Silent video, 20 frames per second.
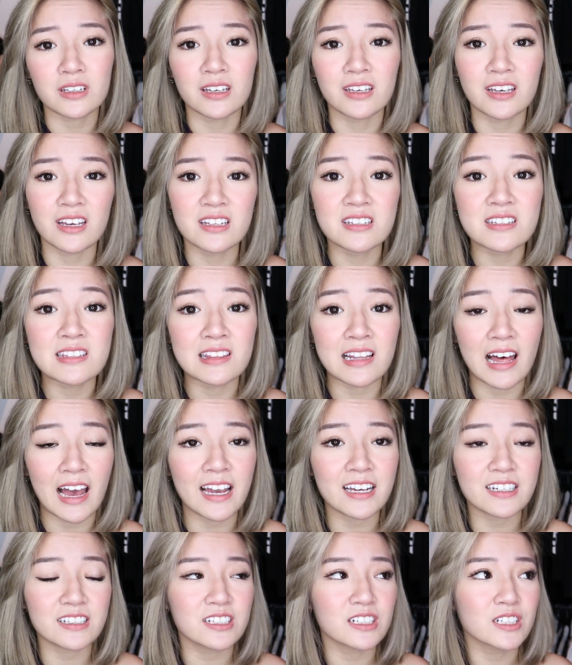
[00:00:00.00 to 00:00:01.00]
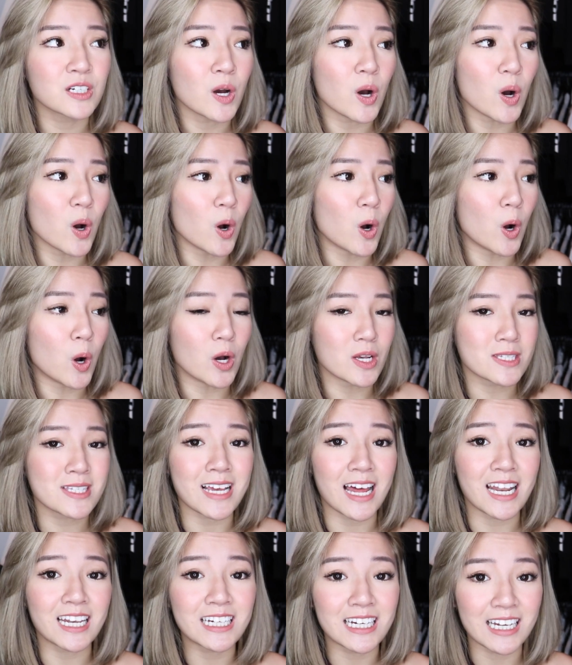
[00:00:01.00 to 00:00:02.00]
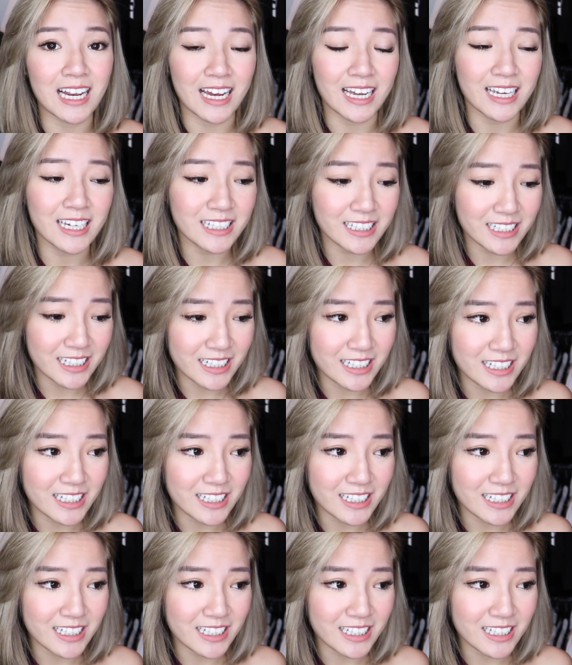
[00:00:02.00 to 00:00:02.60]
against light or sunlight.